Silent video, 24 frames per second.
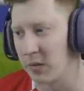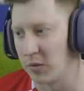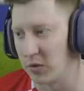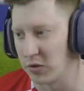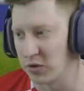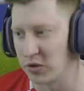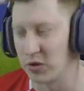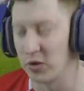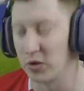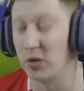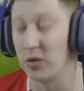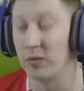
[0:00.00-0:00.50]

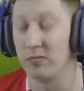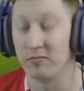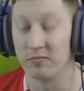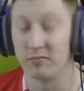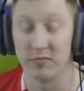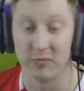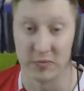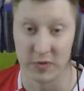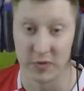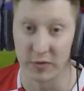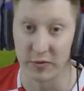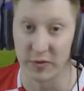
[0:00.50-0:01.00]
I'm not sure.
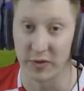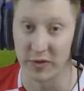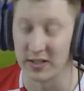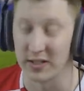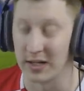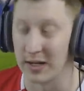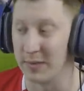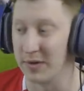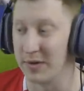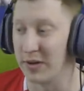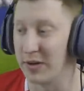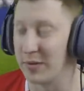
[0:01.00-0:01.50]
Feel
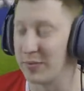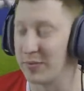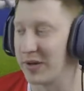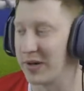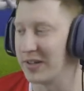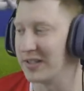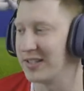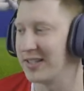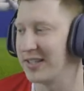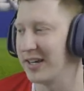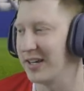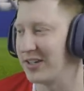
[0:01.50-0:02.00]
free to let me know the
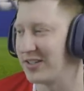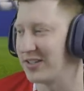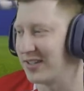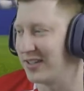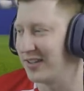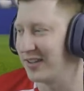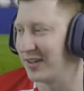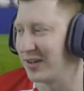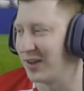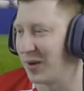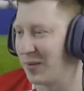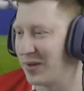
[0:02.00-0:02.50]

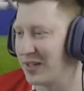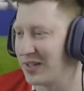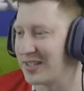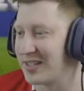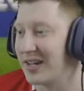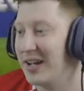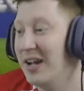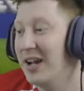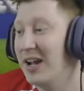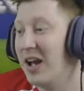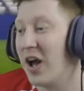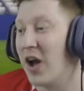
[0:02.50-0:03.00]
pronunciation in the
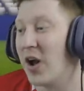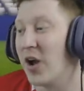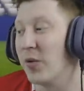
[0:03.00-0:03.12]
comments.